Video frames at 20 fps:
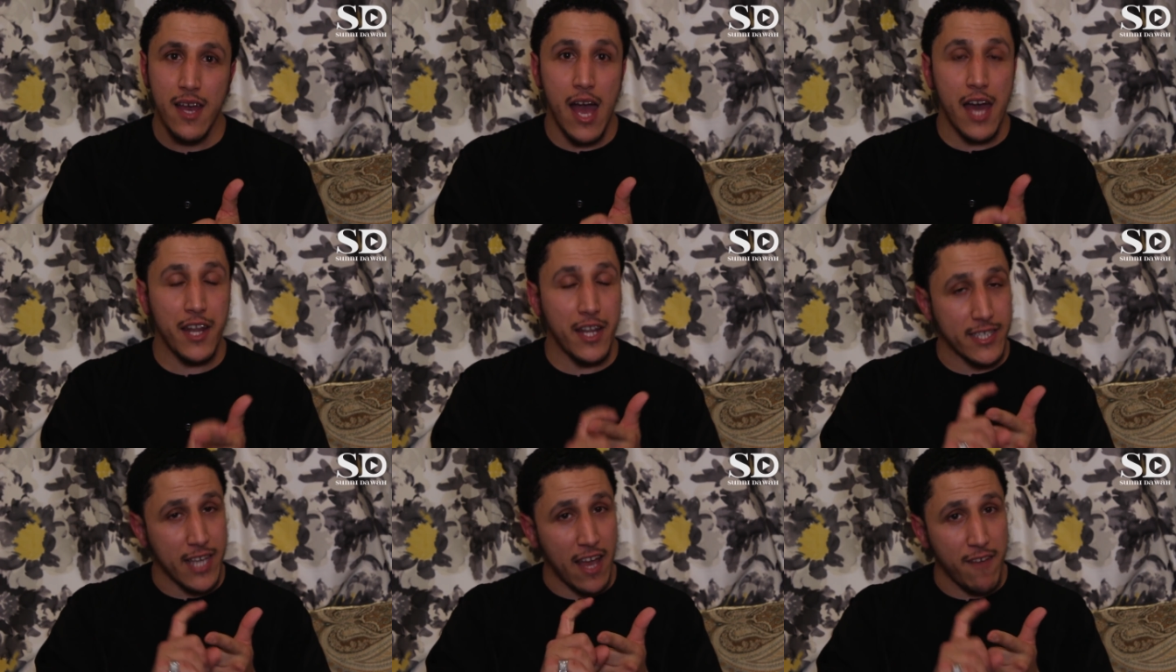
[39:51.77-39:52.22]

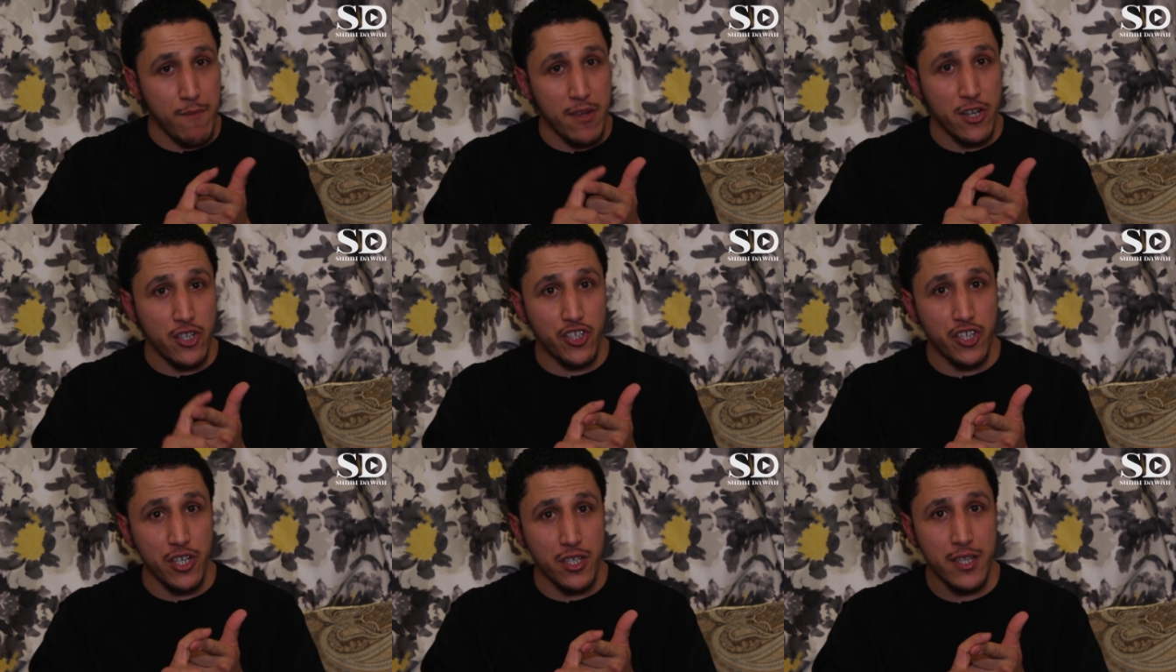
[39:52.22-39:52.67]
And as I
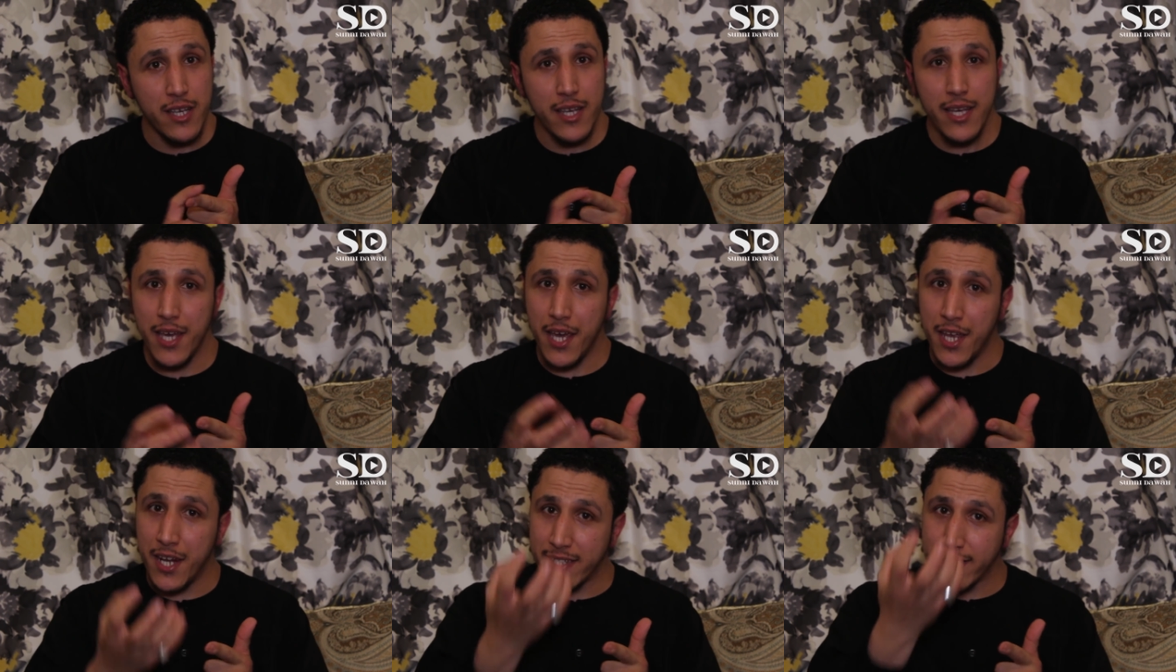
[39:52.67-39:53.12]
mentioned,
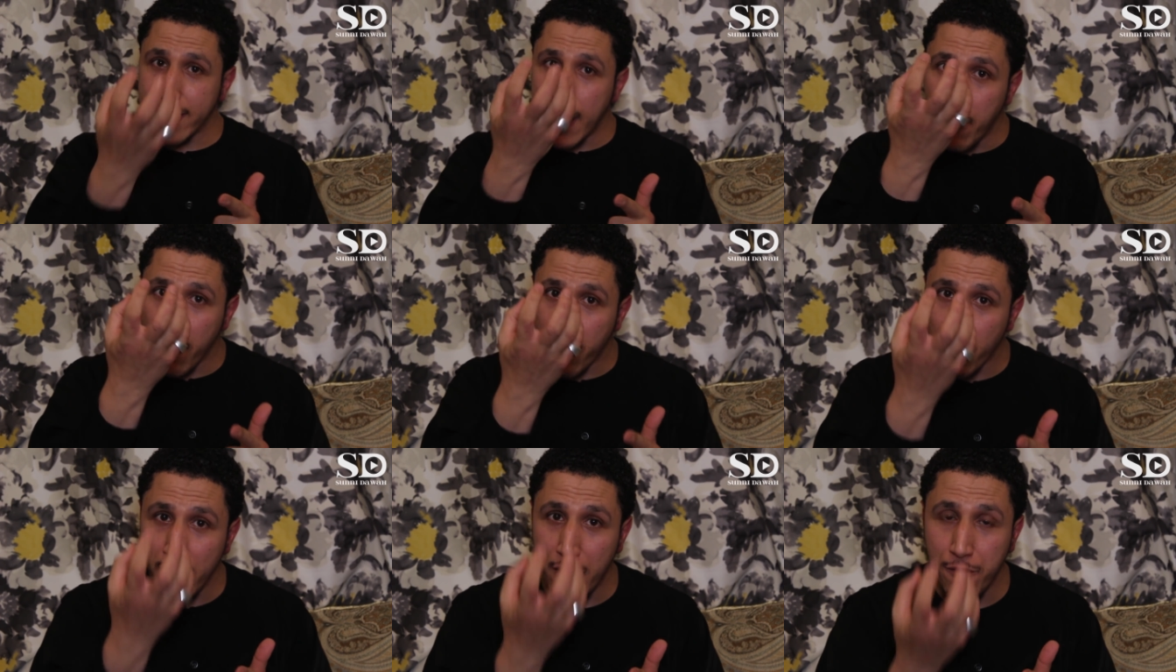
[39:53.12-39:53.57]
in a
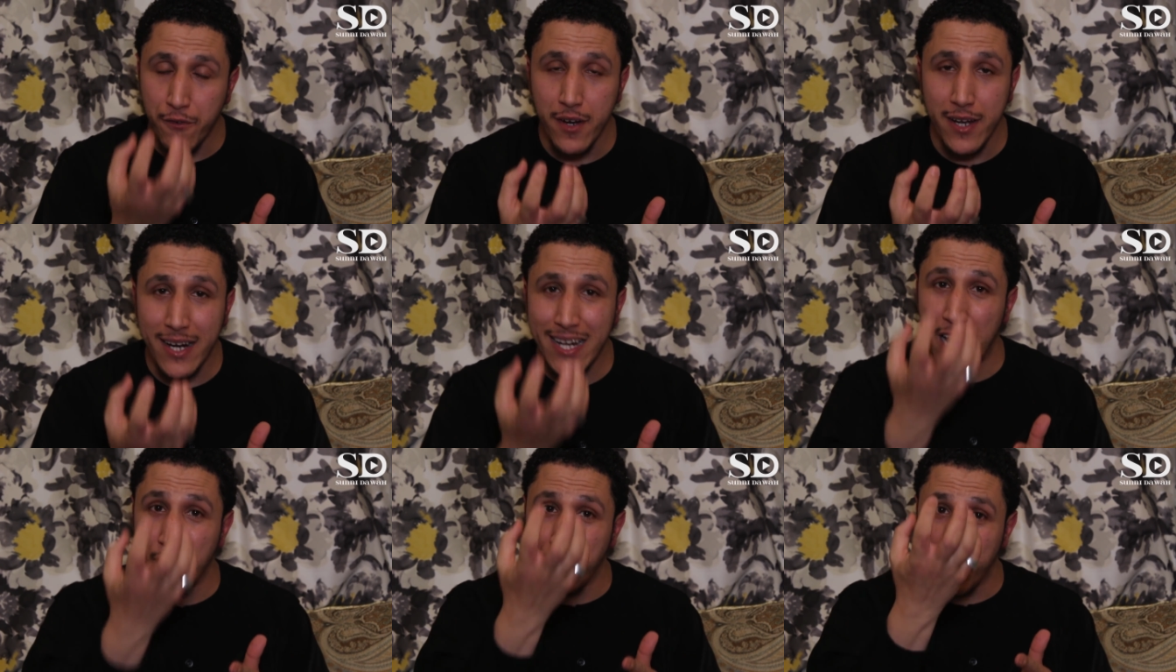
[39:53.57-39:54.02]
time of
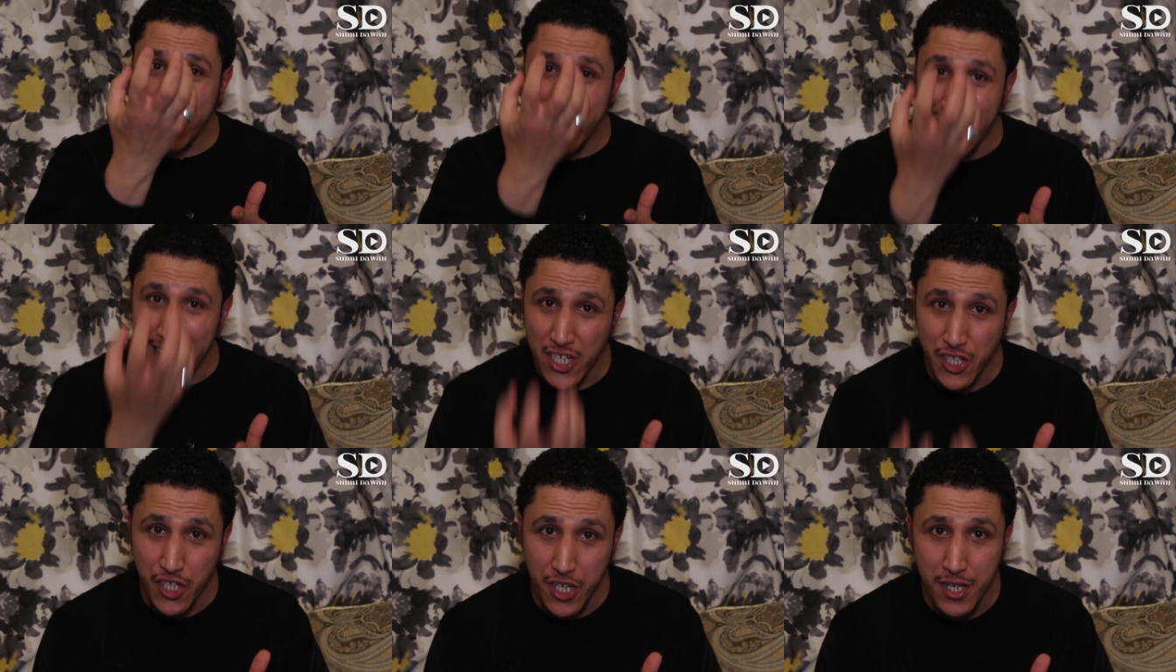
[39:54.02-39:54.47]

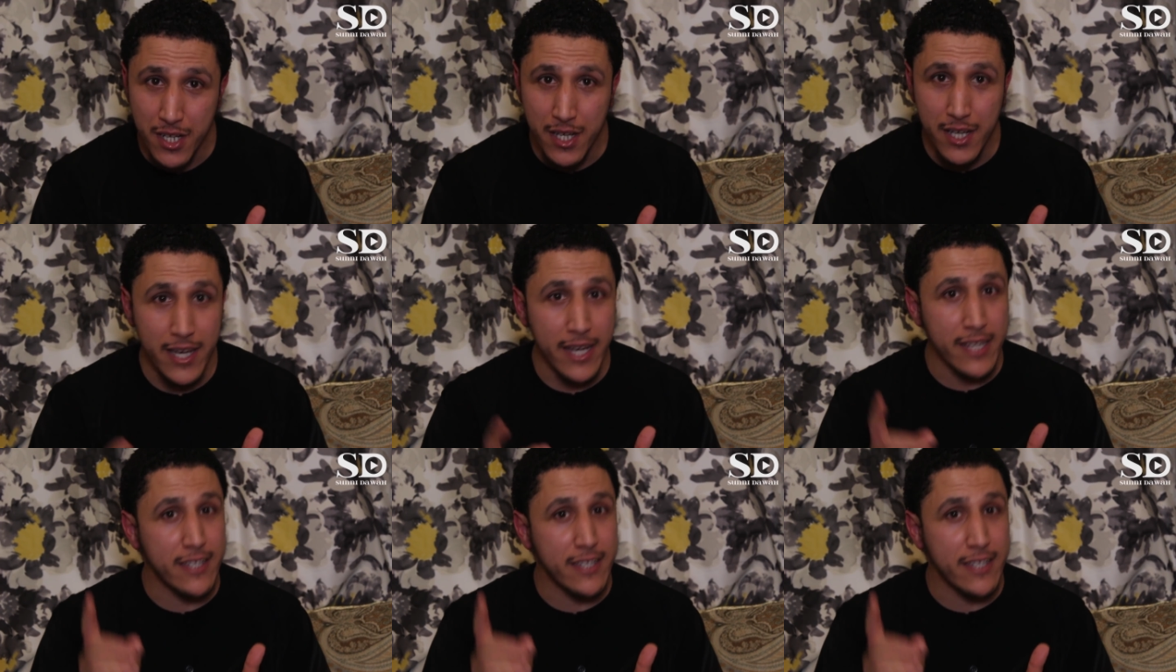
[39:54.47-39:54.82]
clarification,